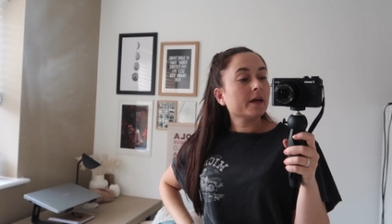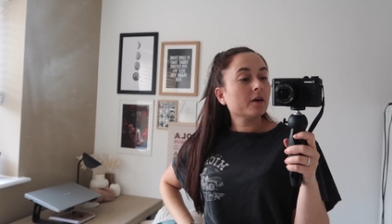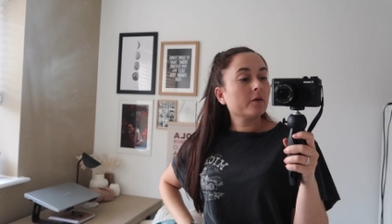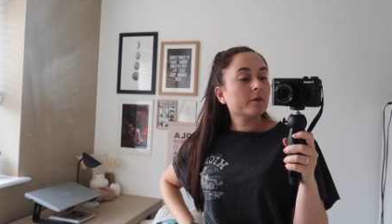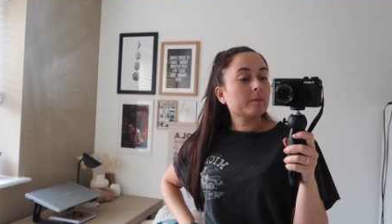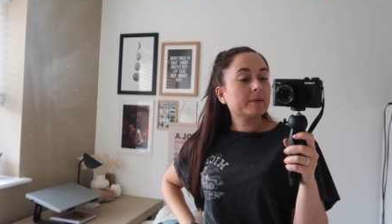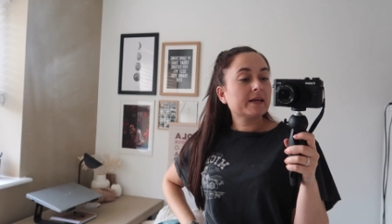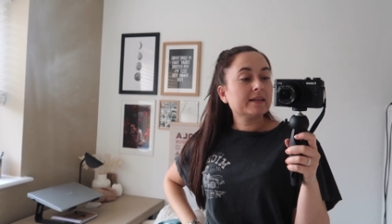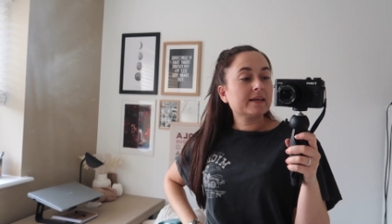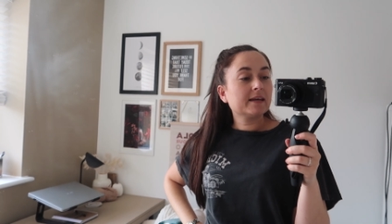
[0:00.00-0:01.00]
that note, I'll probably
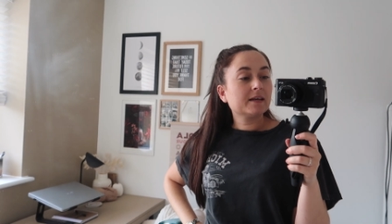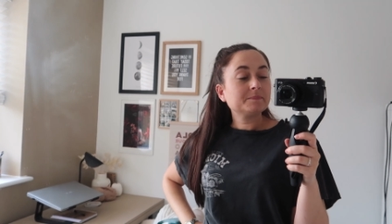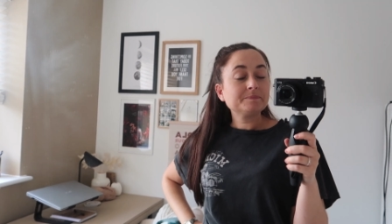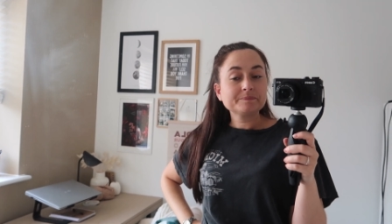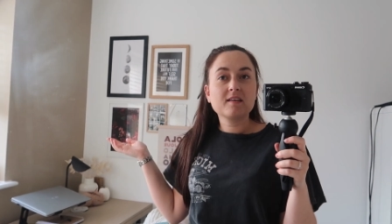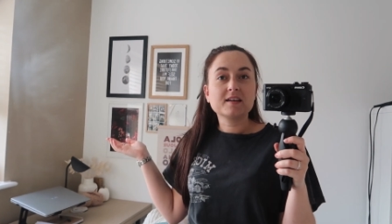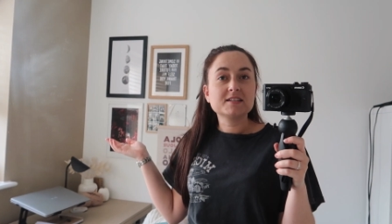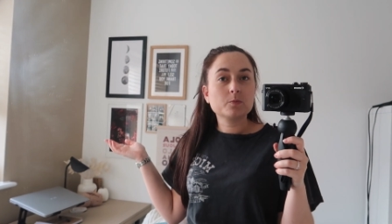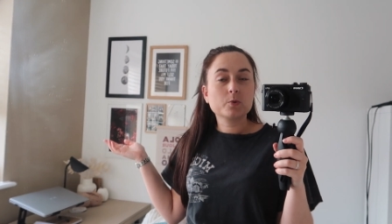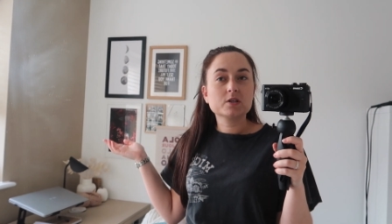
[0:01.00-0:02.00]
end it here. I
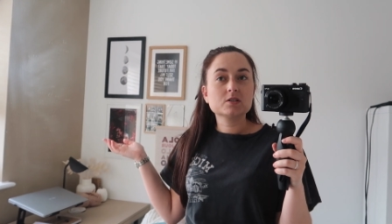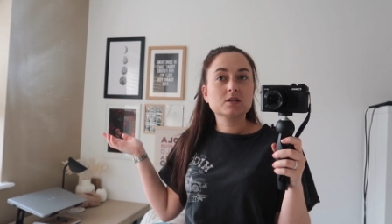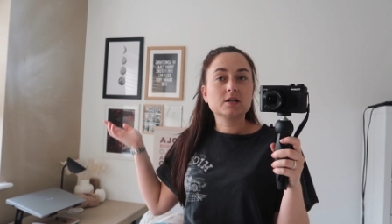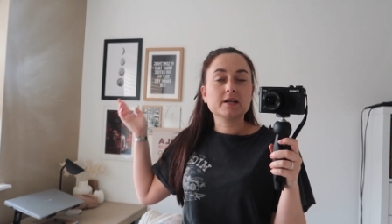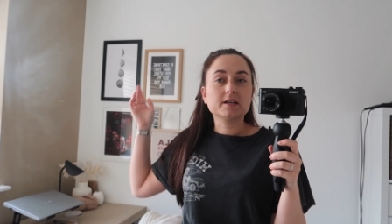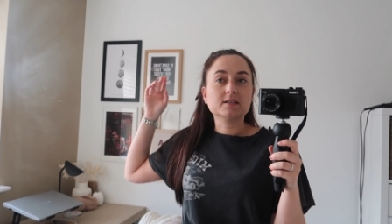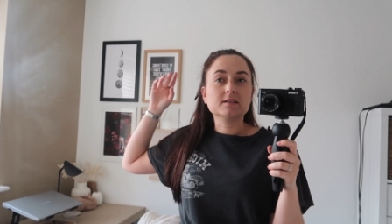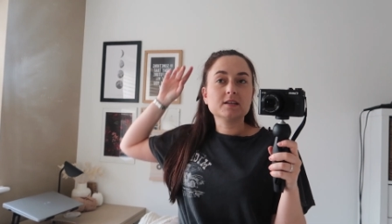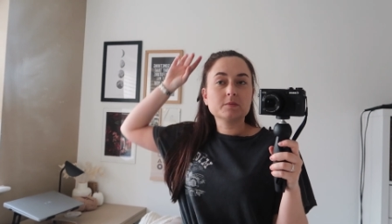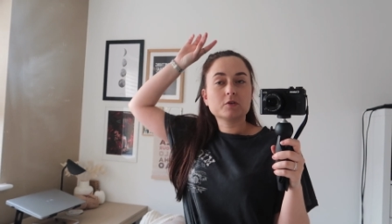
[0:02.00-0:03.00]
did want to try
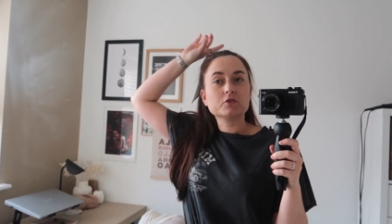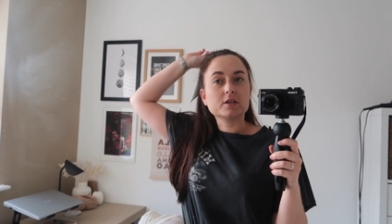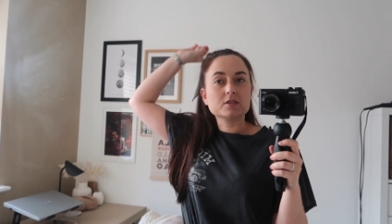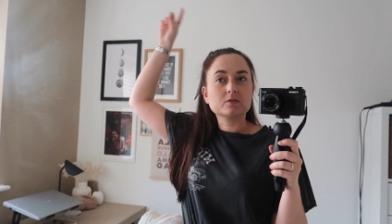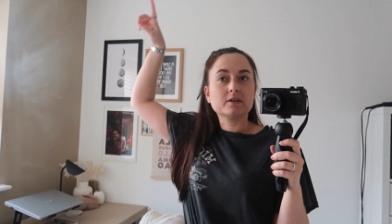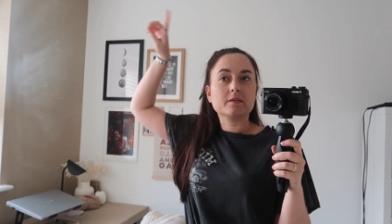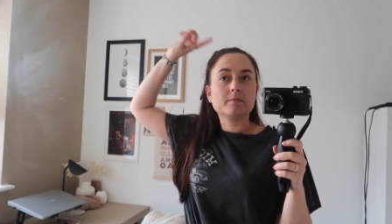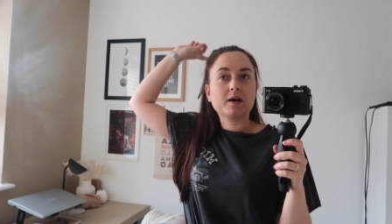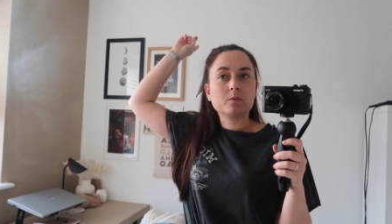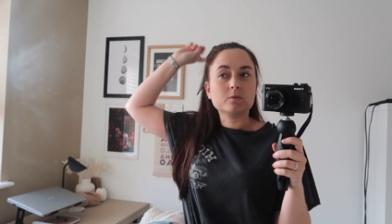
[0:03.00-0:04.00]
and I did want to try and sort out the
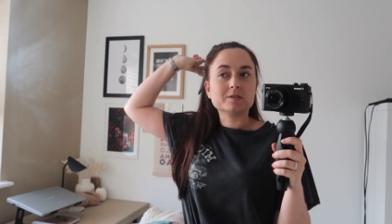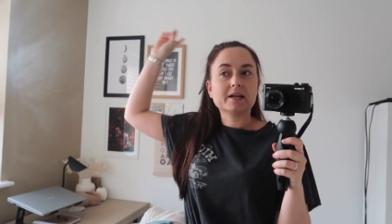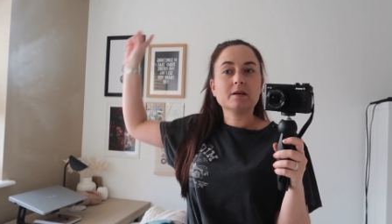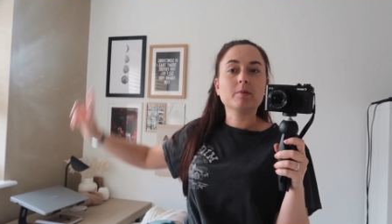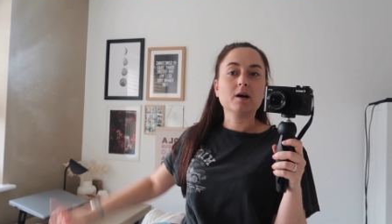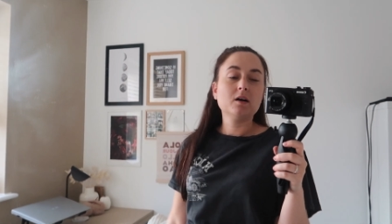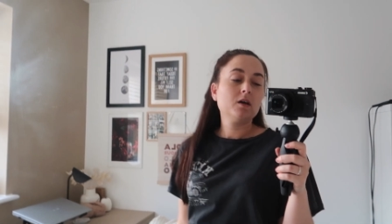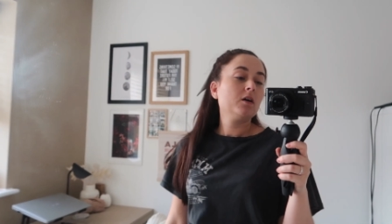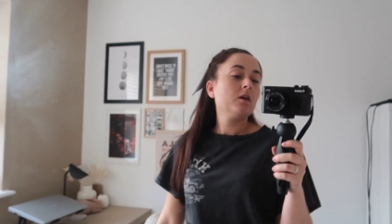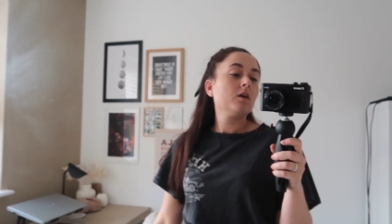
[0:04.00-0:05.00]
back wall today, but
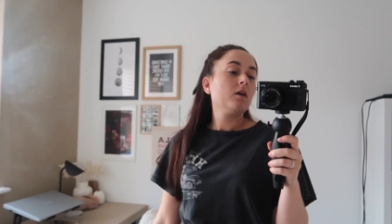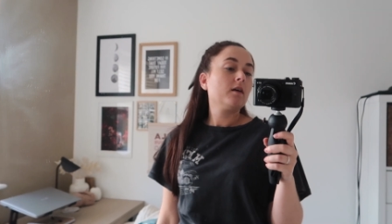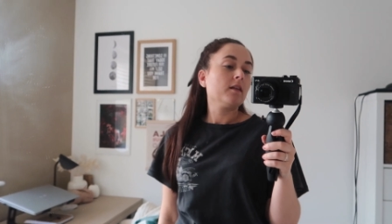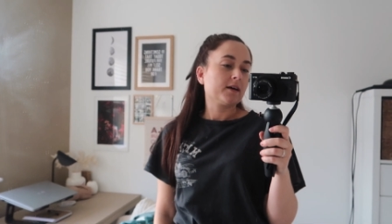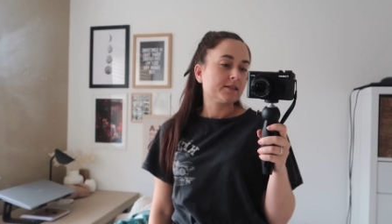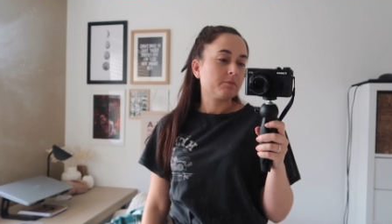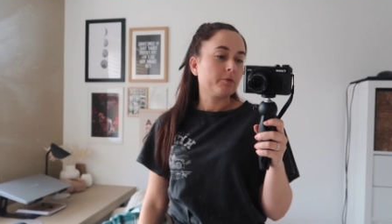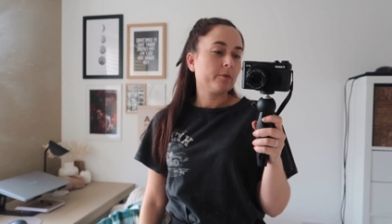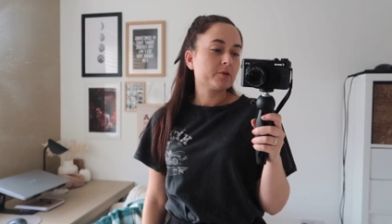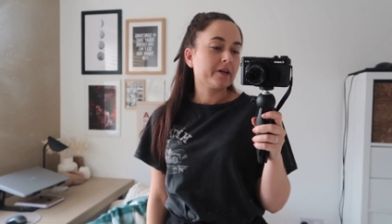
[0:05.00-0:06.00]
like I said, we
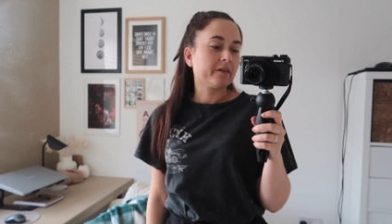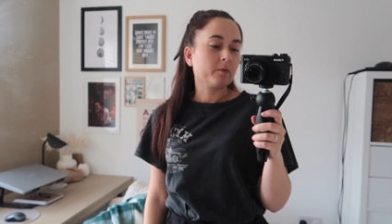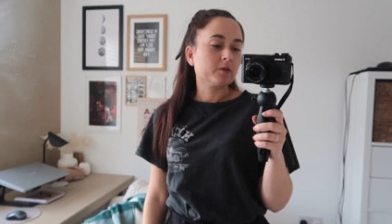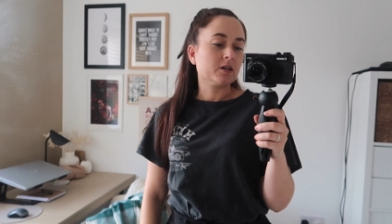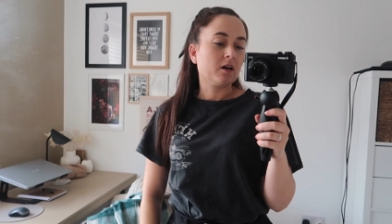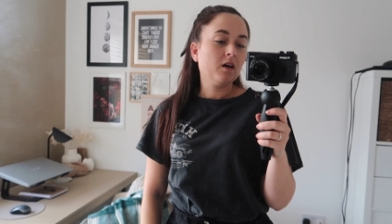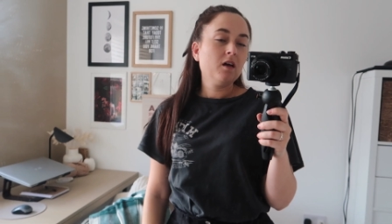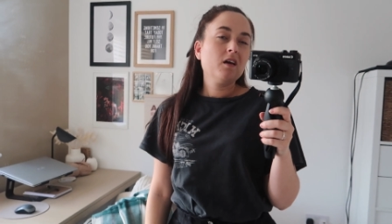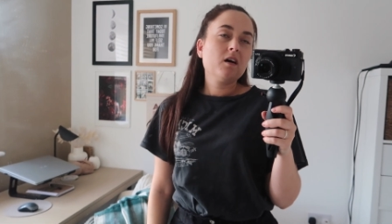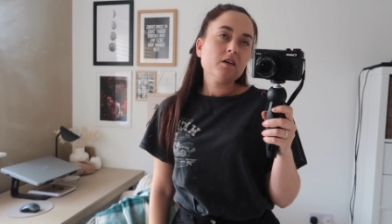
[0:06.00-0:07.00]
were watching Harry Potter.
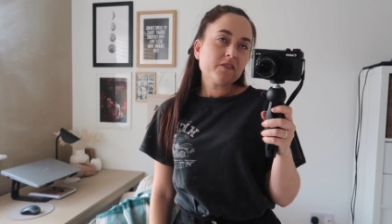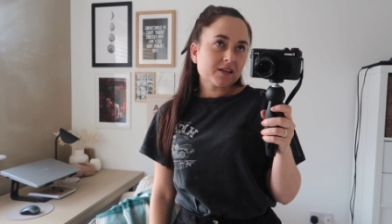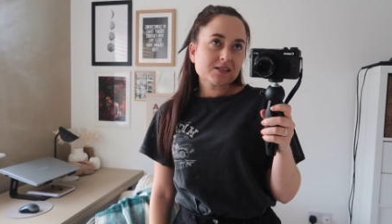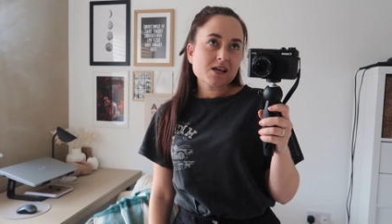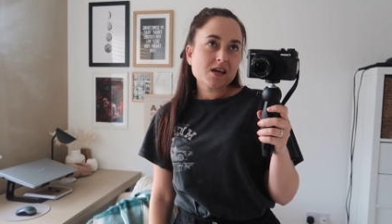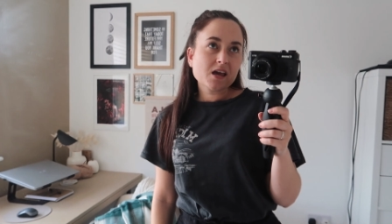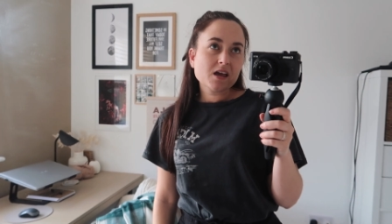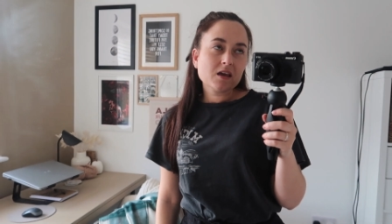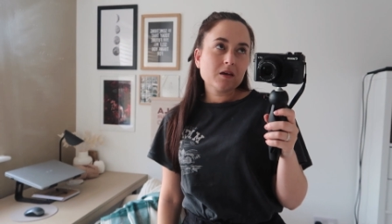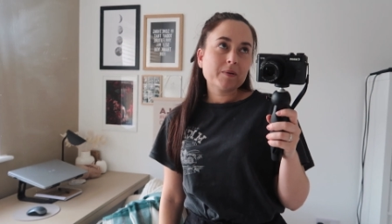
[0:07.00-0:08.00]
I fell
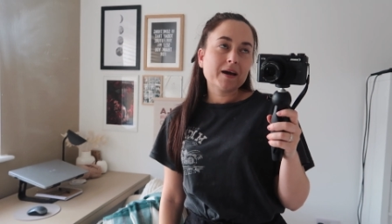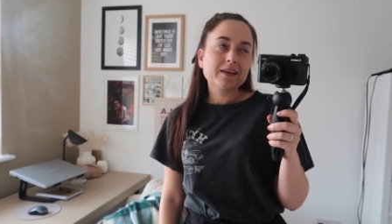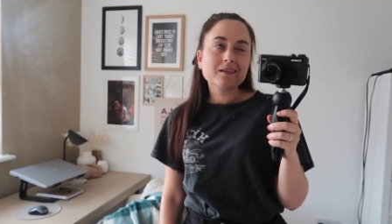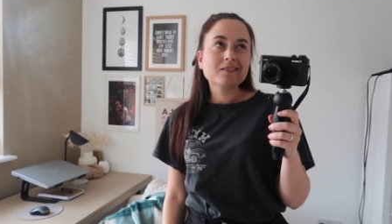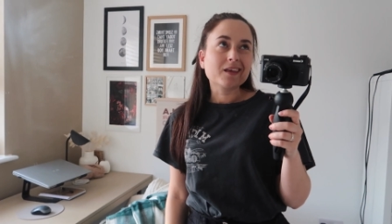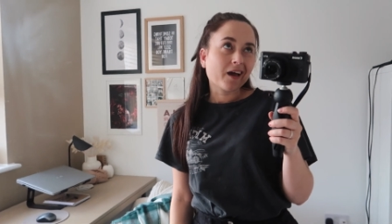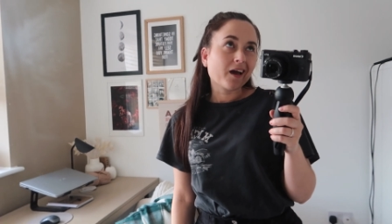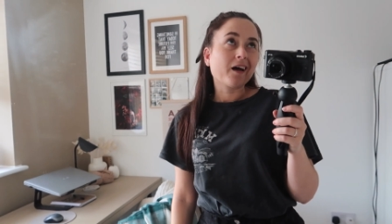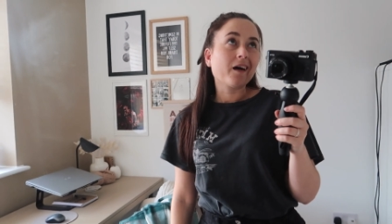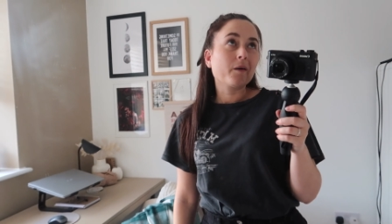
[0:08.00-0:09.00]
asleep, a little
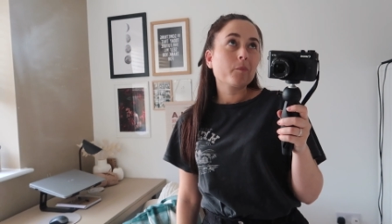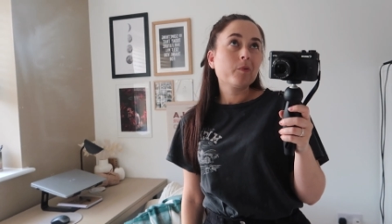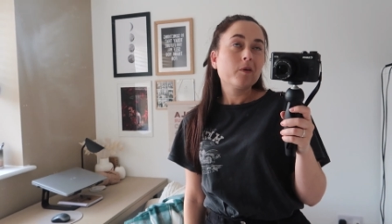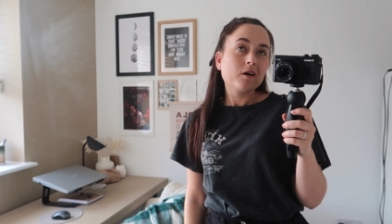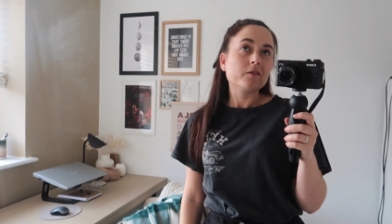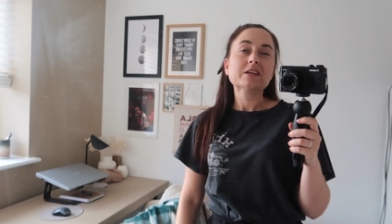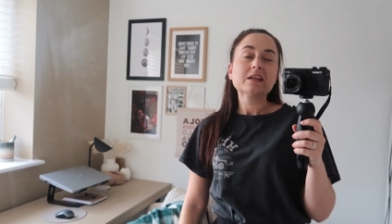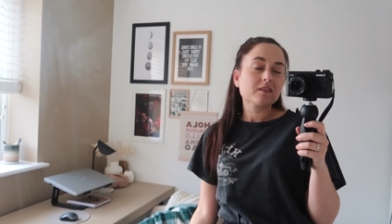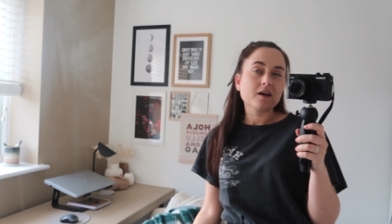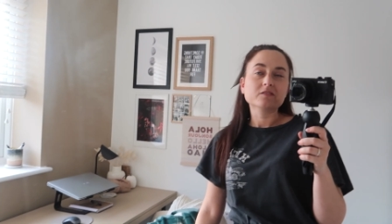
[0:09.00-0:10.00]
nap. I've seen
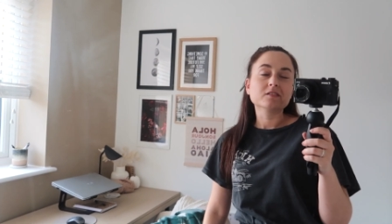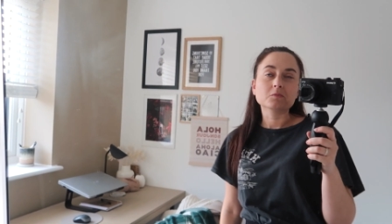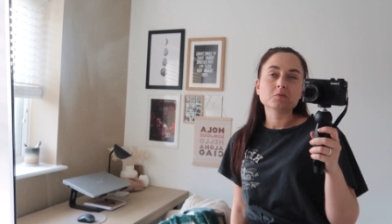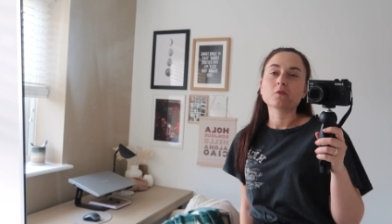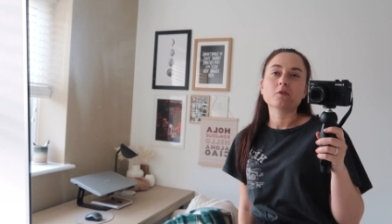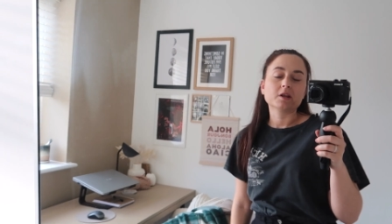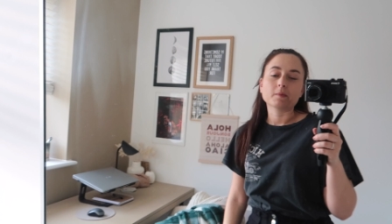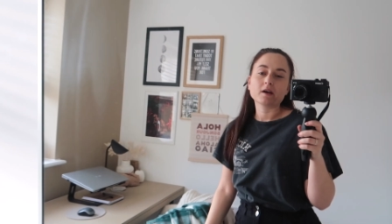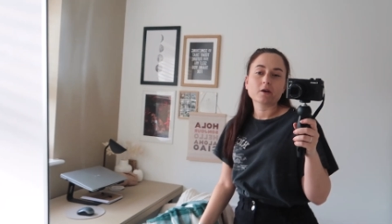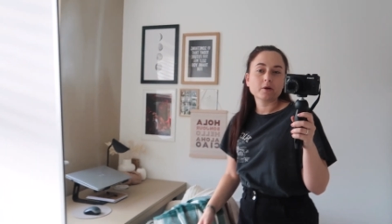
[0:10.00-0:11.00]
it a thousand times before
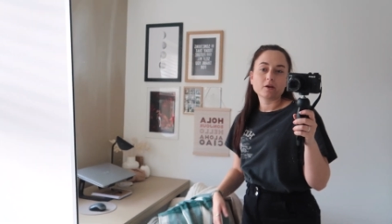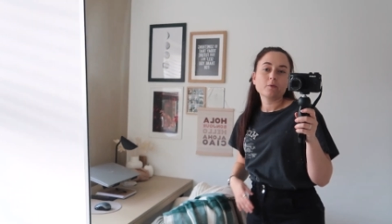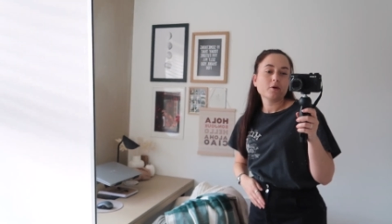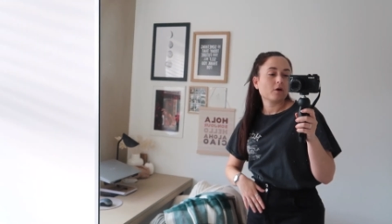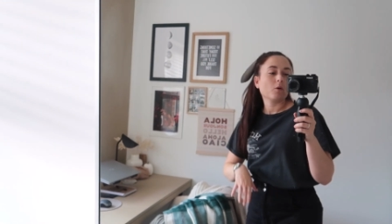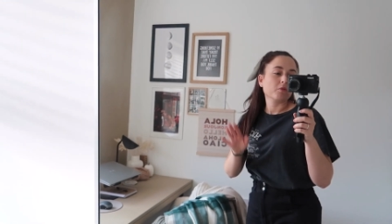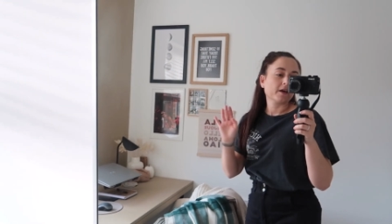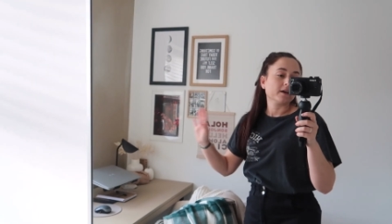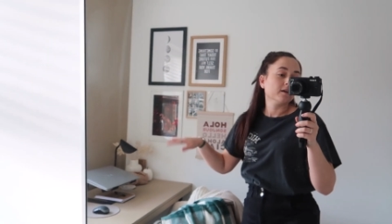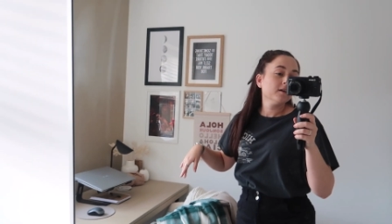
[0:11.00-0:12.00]
anyway. I quite quite the whole
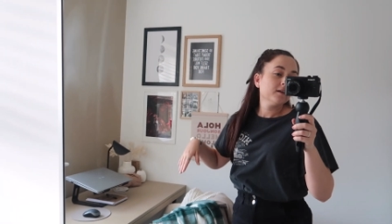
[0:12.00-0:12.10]
thing.